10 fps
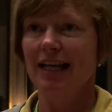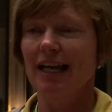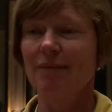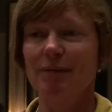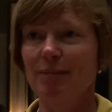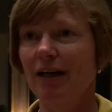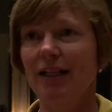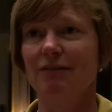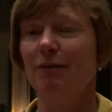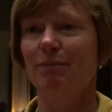can be
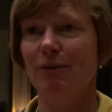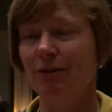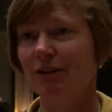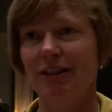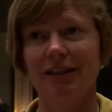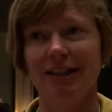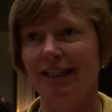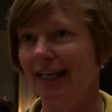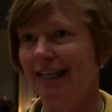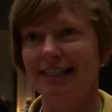part of a broader
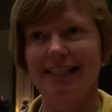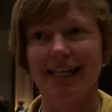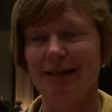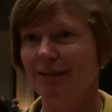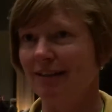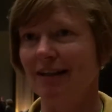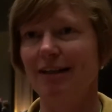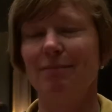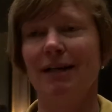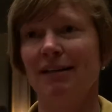landscape
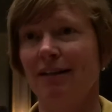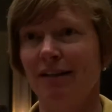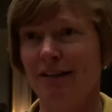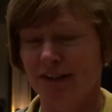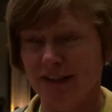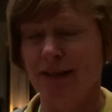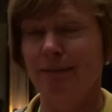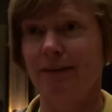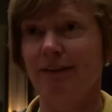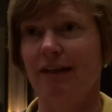
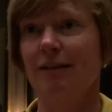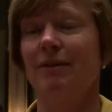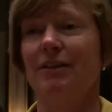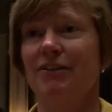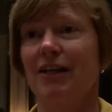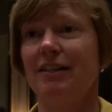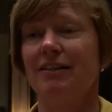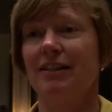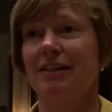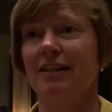sustainable development
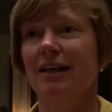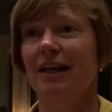strategy,